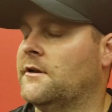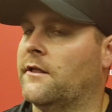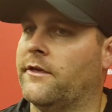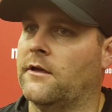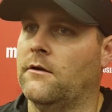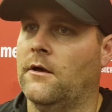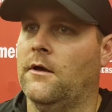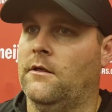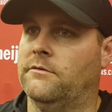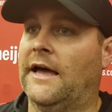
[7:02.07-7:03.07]
And I think
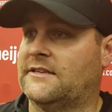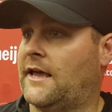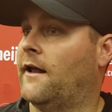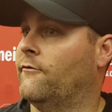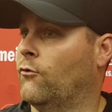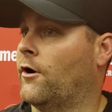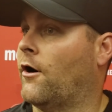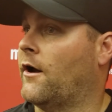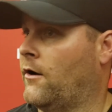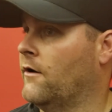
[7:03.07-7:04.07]
that's kind of what
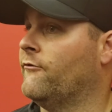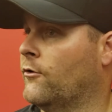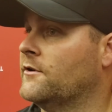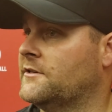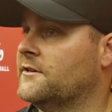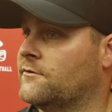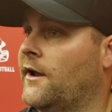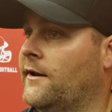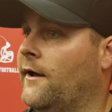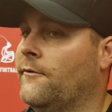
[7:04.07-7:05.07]
our area of focus is
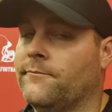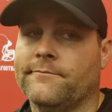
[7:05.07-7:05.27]
right now.